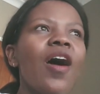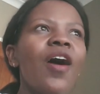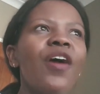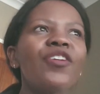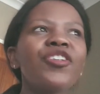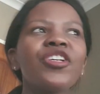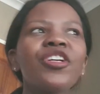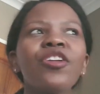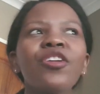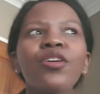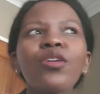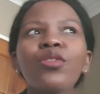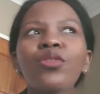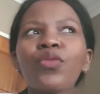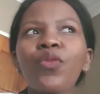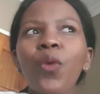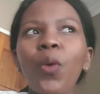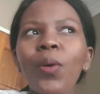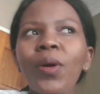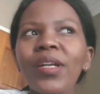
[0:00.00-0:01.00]
she looks
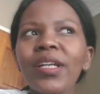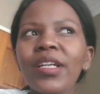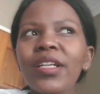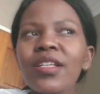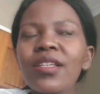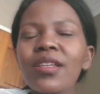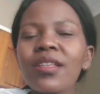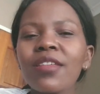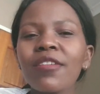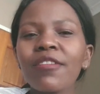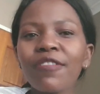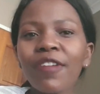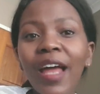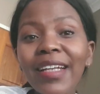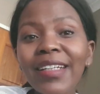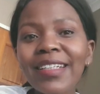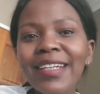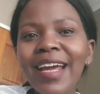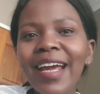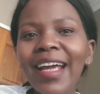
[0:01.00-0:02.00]
forward into the
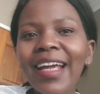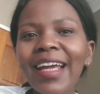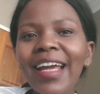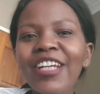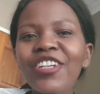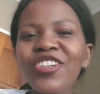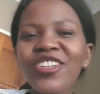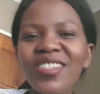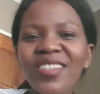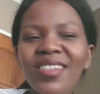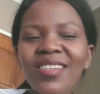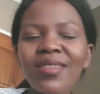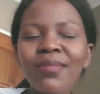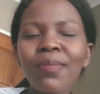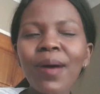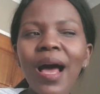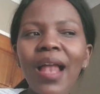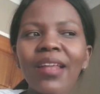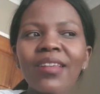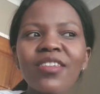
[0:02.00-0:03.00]
flight deck, and she sees the
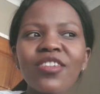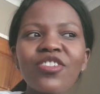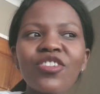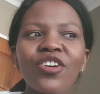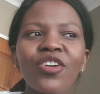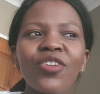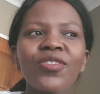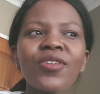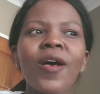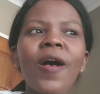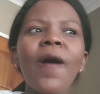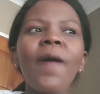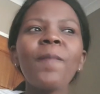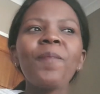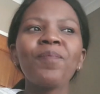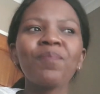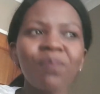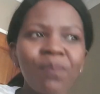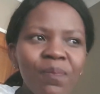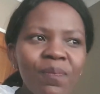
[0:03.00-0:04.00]
pilots, and she goes,
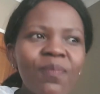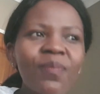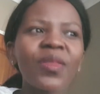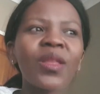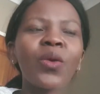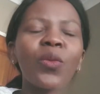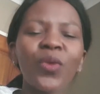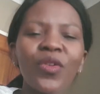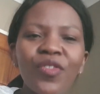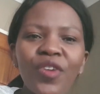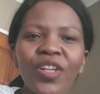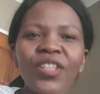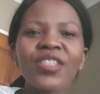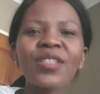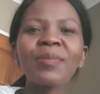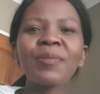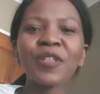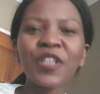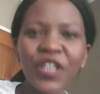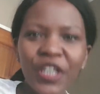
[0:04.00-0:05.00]
hmm, we've got
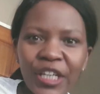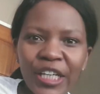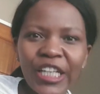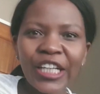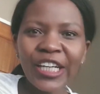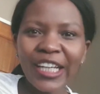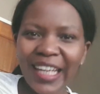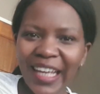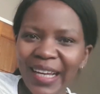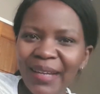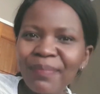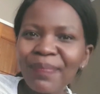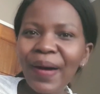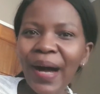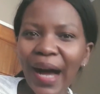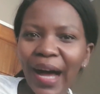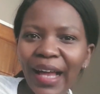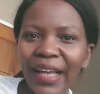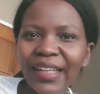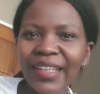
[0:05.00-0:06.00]
some good-looking
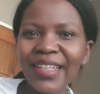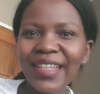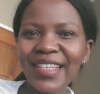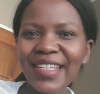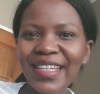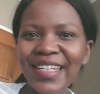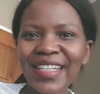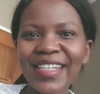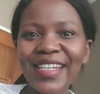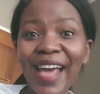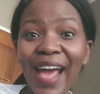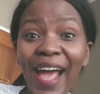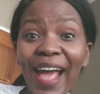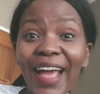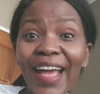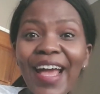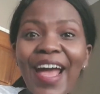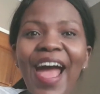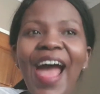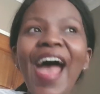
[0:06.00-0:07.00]
pilots
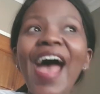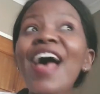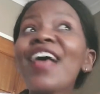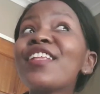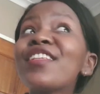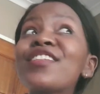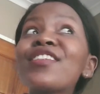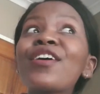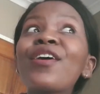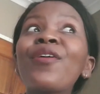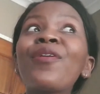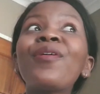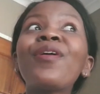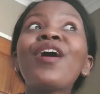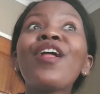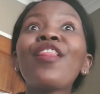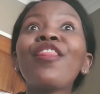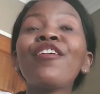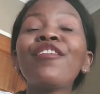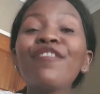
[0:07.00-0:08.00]
today. And
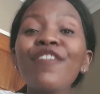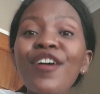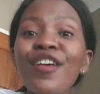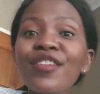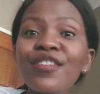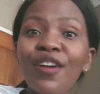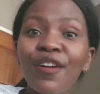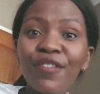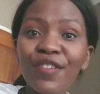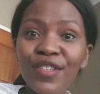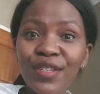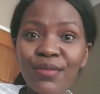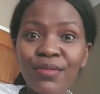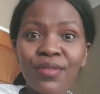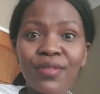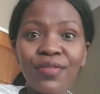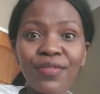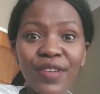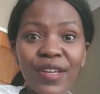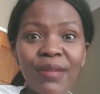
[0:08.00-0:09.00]
so the first officer
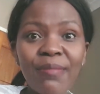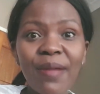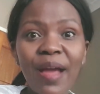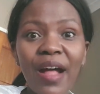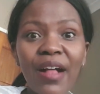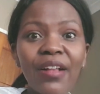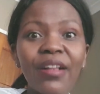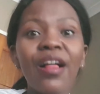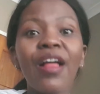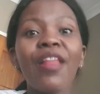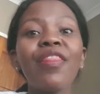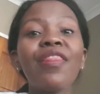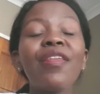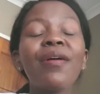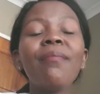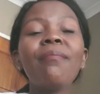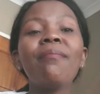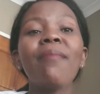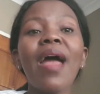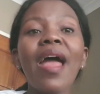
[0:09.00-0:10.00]
was female.
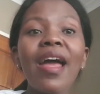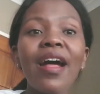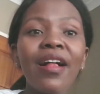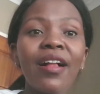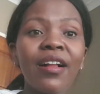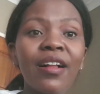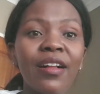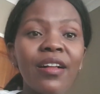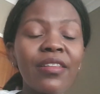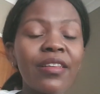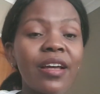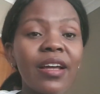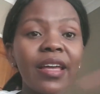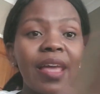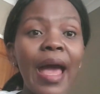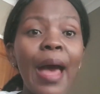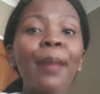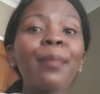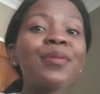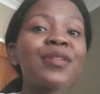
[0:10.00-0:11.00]
The male, the
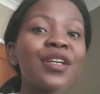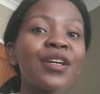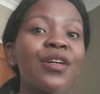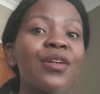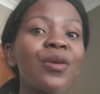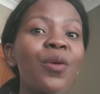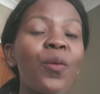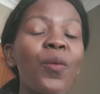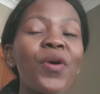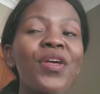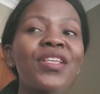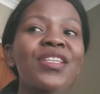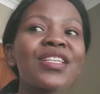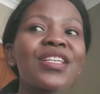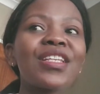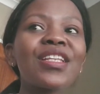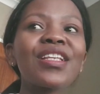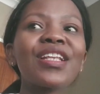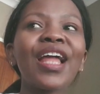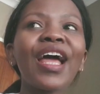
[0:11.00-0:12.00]
captain was
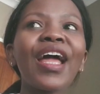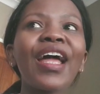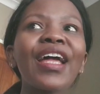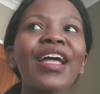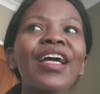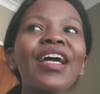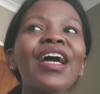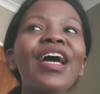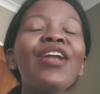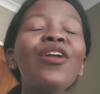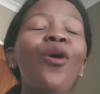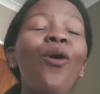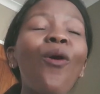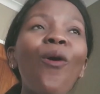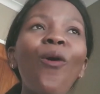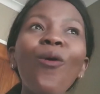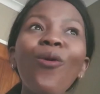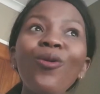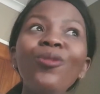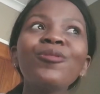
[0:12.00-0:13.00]
like an
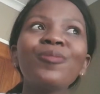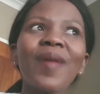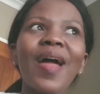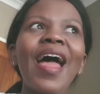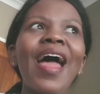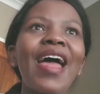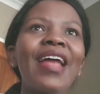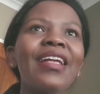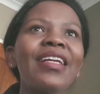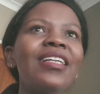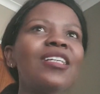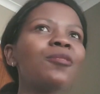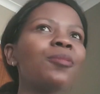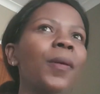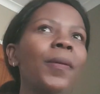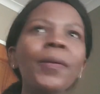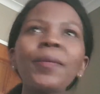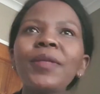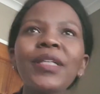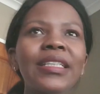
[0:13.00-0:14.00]
old man. He's
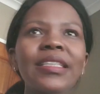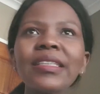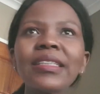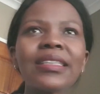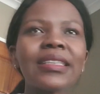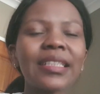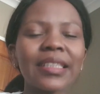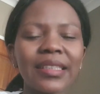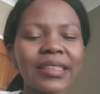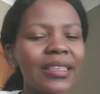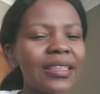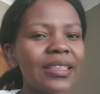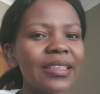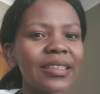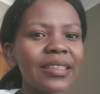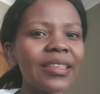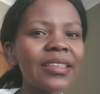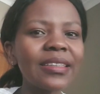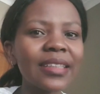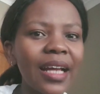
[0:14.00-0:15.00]
probably in his
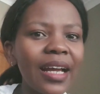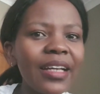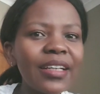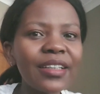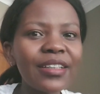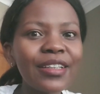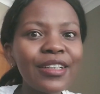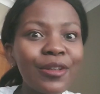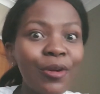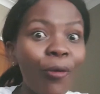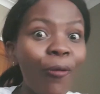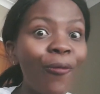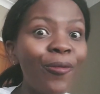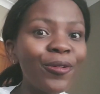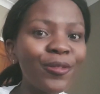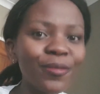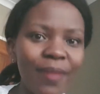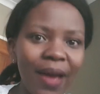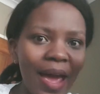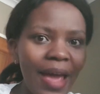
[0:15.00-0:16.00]
sixties. He's like an
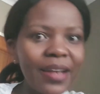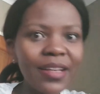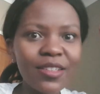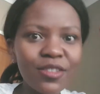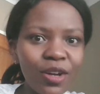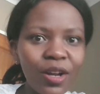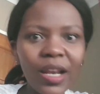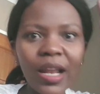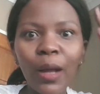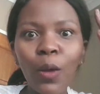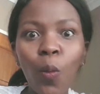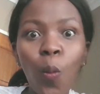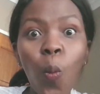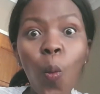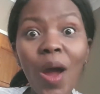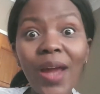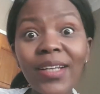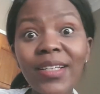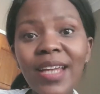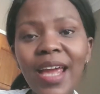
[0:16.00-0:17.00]
old man. He's got like
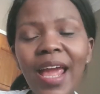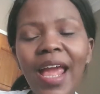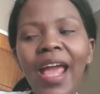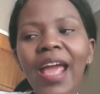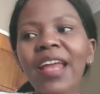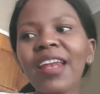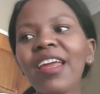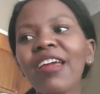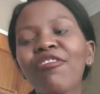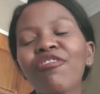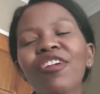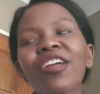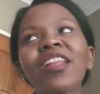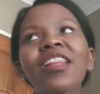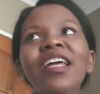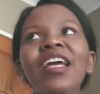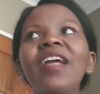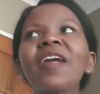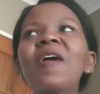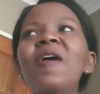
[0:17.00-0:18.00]
white hair and
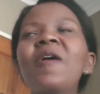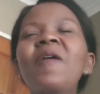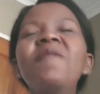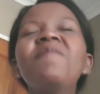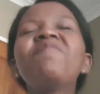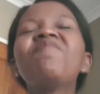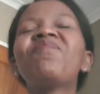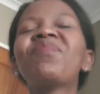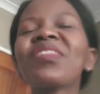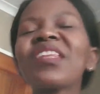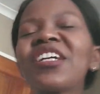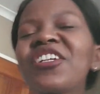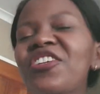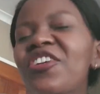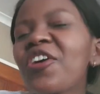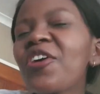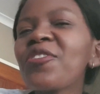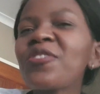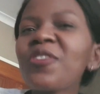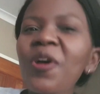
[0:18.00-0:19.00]
everything. And
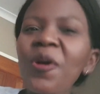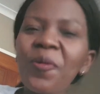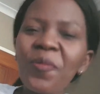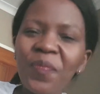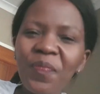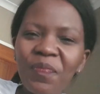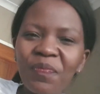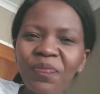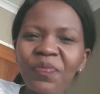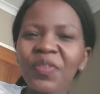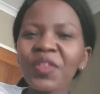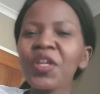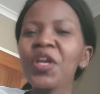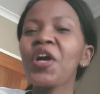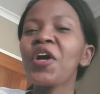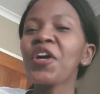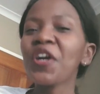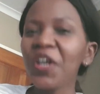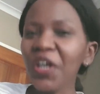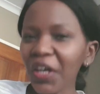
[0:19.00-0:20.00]
she goes, hmm,
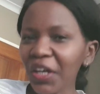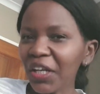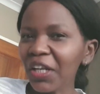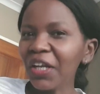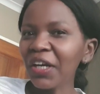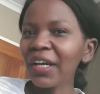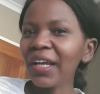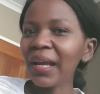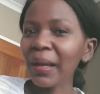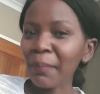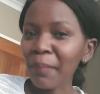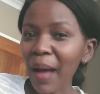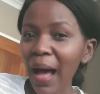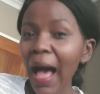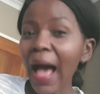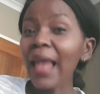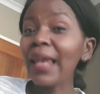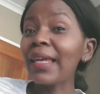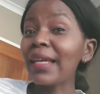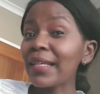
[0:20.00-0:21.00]
good-looking
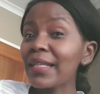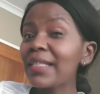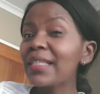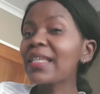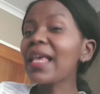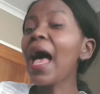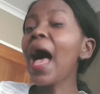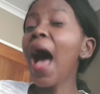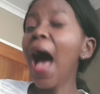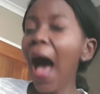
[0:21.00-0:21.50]
pilots.